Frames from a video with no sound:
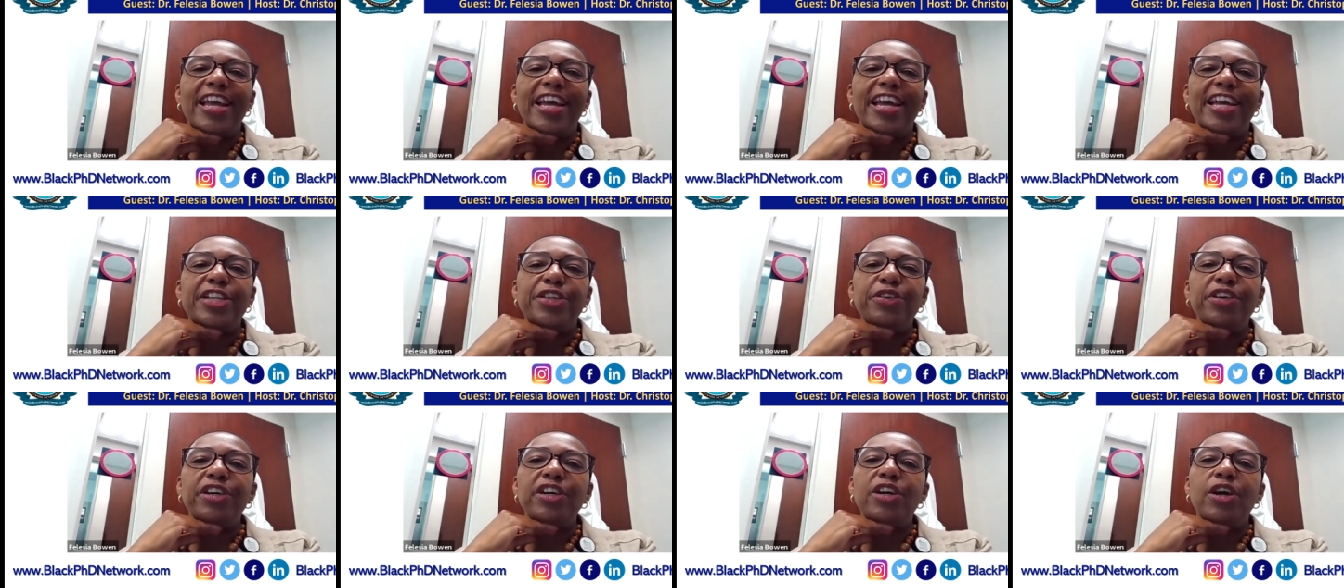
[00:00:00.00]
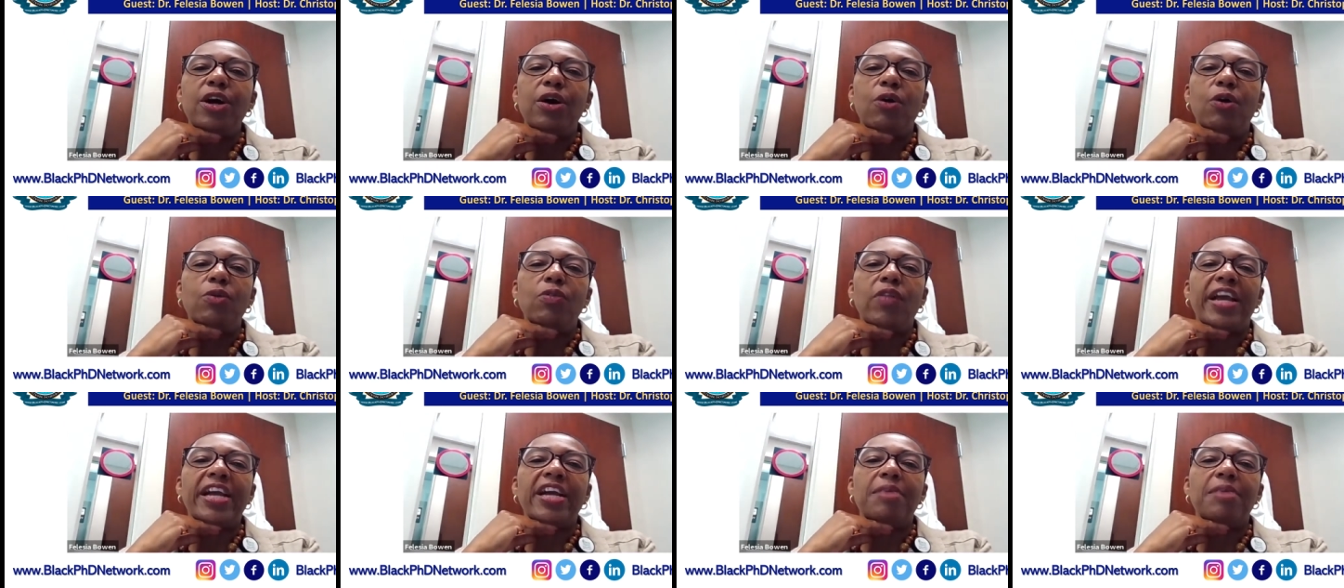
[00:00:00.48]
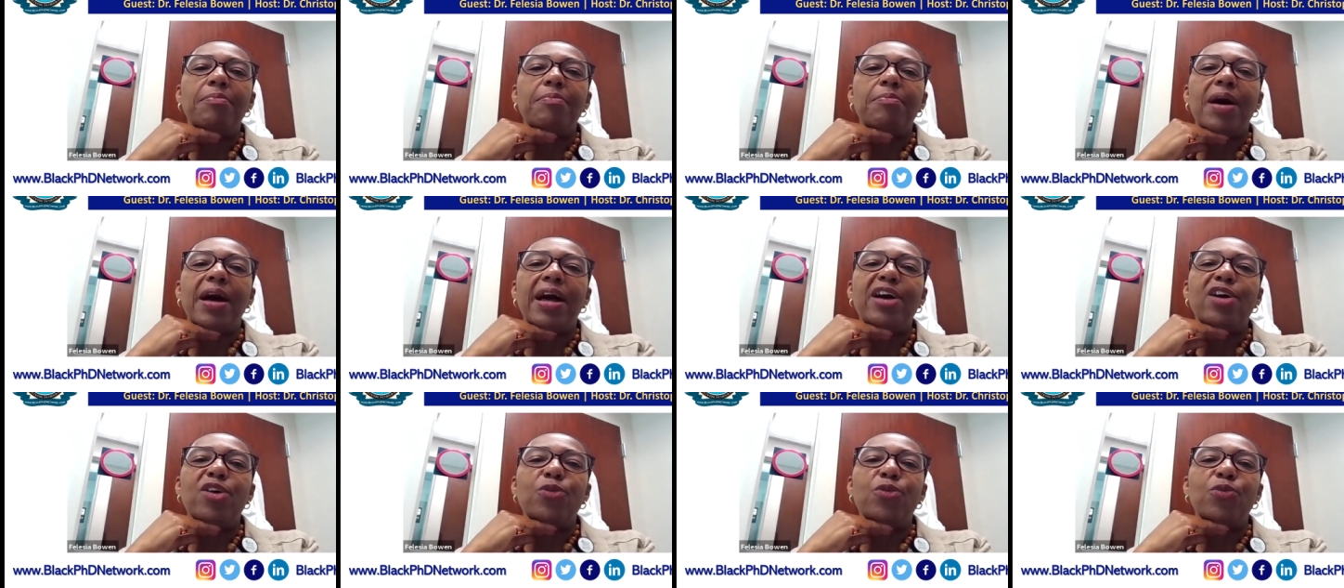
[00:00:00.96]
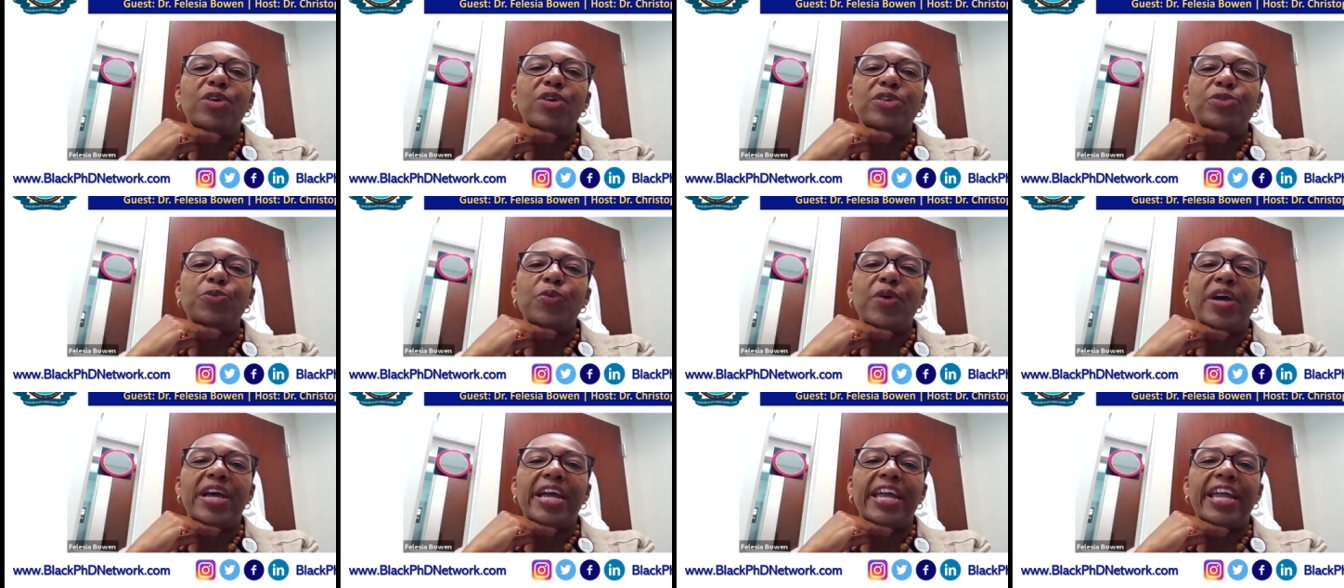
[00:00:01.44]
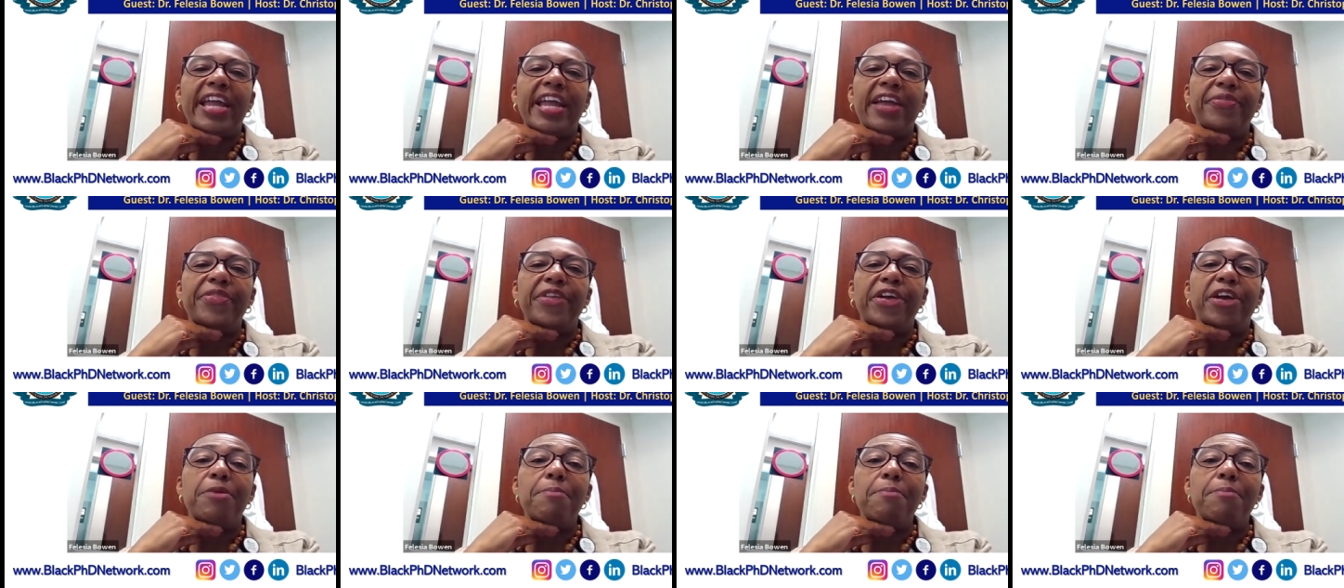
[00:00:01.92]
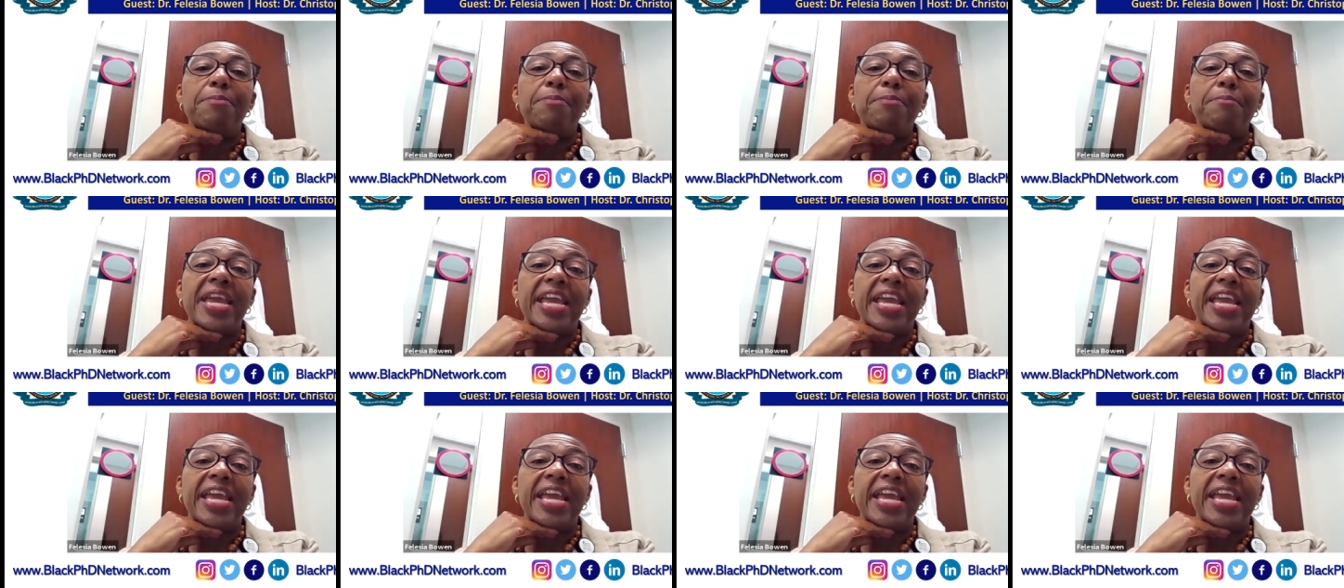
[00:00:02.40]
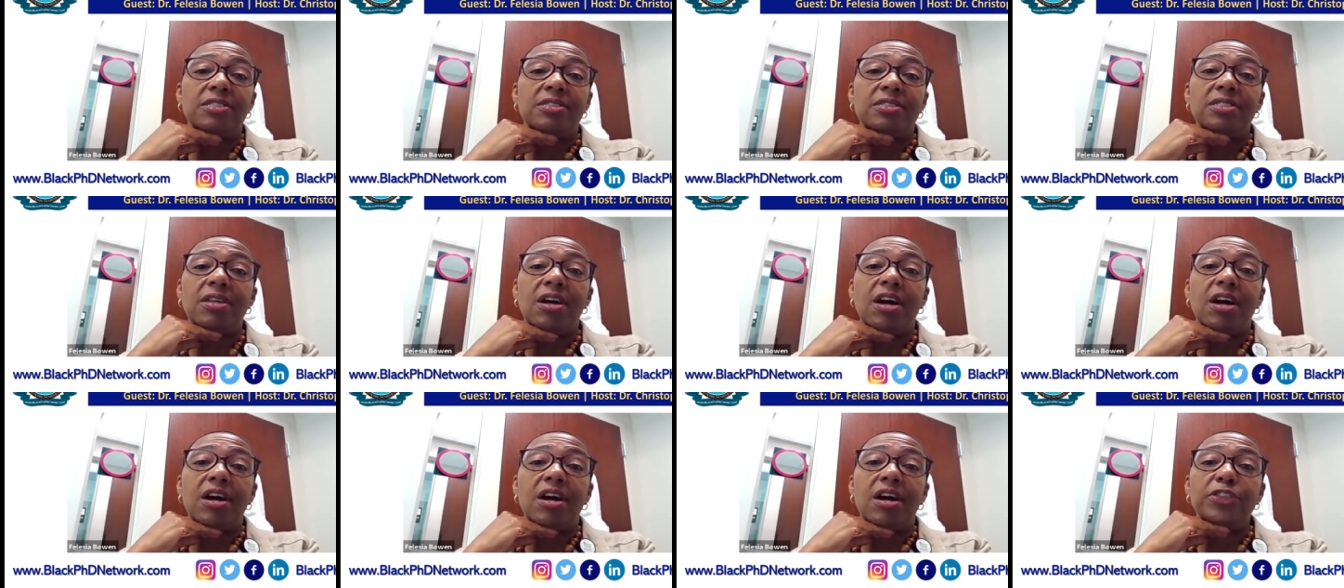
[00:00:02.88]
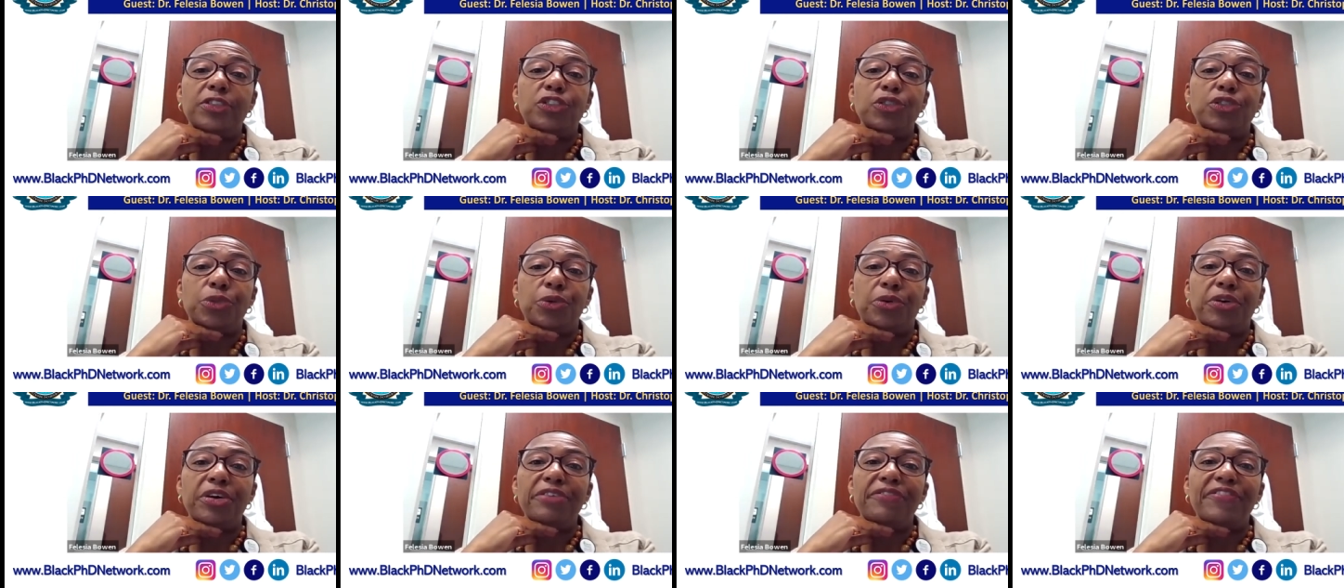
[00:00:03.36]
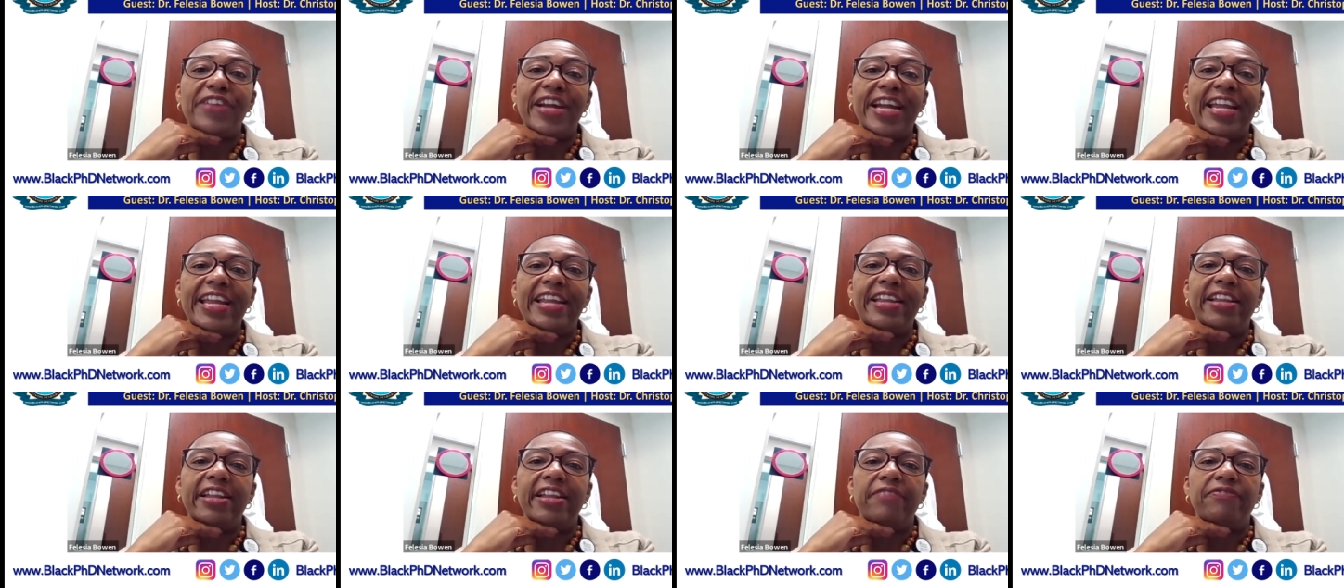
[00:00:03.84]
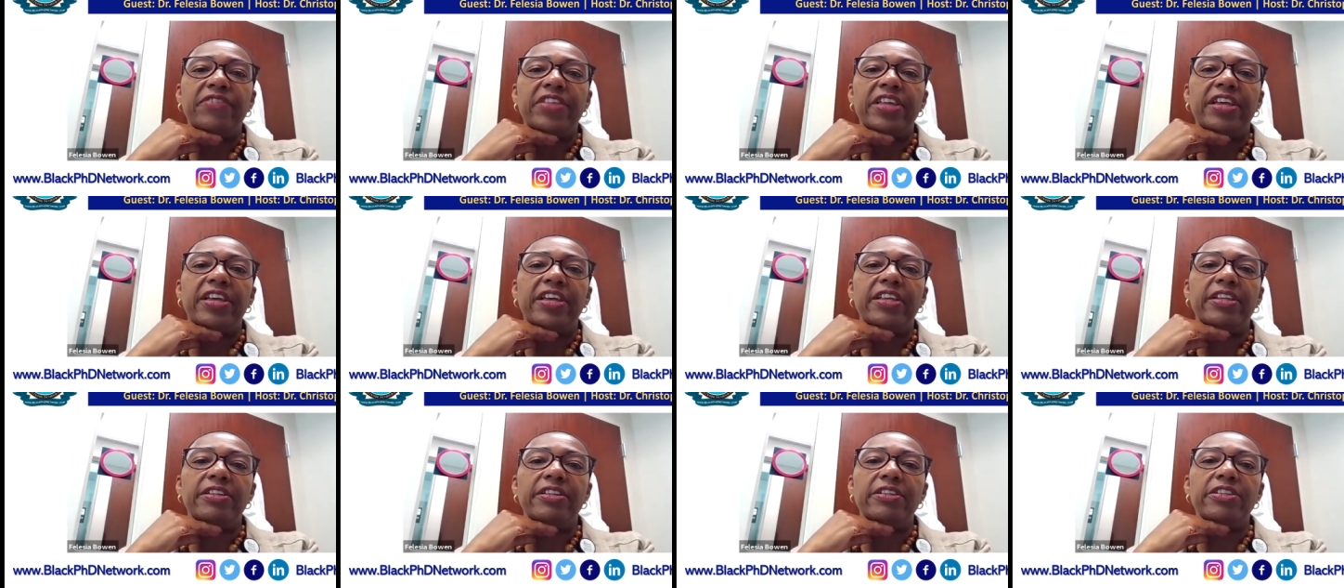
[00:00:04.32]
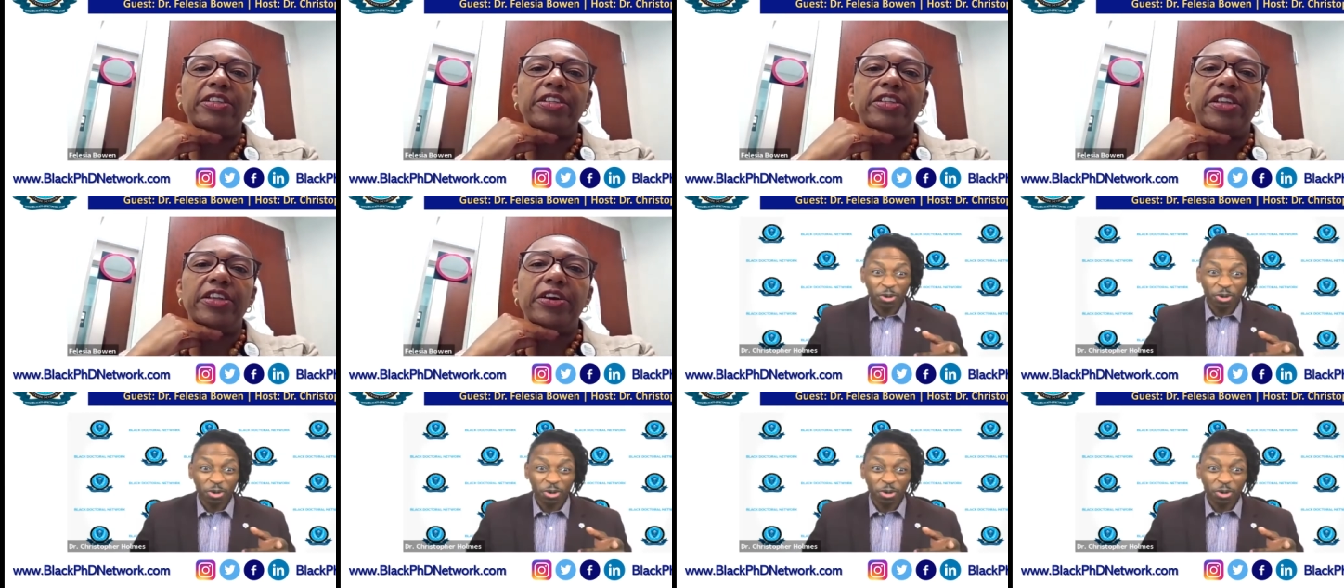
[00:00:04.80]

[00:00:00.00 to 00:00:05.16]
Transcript: And you can go like a mile one way and there are mansions on the shore, right? Yeah, then, I hear